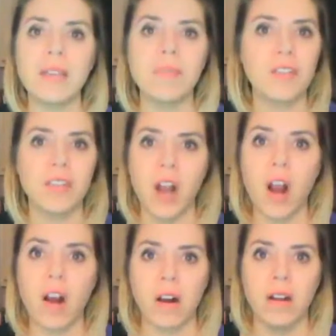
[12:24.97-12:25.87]
for
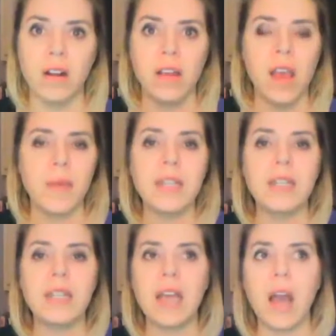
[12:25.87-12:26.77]
star. I mean,
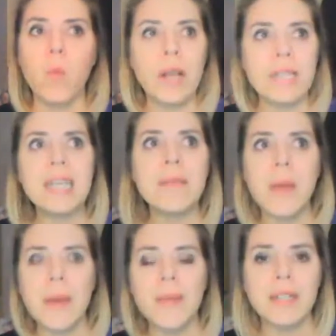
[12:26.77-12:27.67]
once I
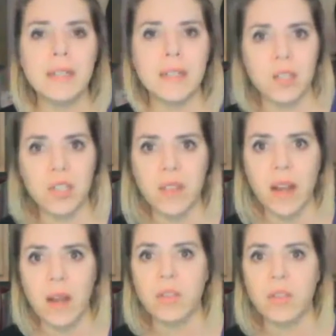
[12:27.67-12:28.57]
made that decision that I
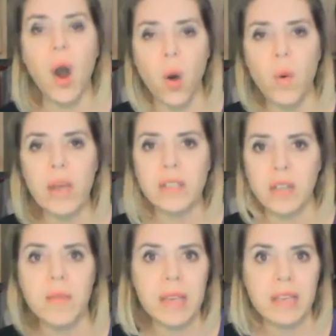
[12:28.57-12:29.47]
was always going
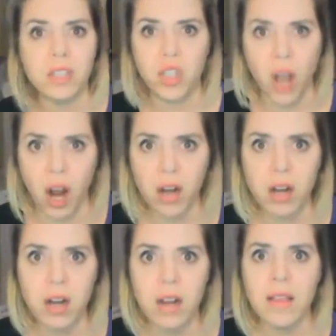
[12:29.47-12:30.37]
to be a
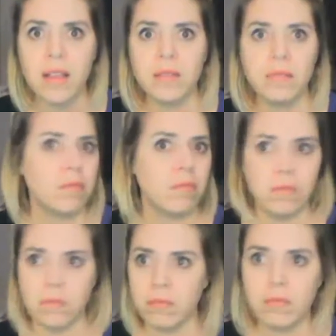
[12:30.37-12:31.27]
star,
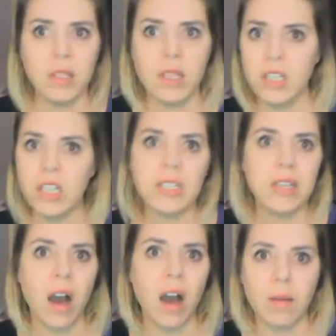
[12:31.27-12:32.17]
it just
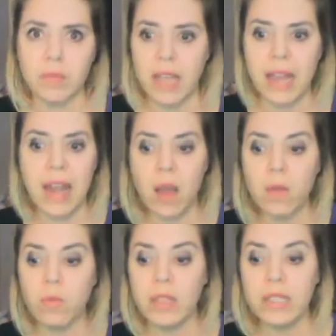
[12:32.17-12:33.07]
comes. And now
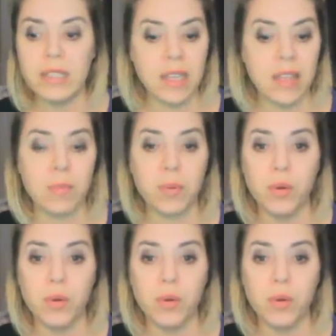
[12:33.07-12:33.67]
I'm really seeing the proof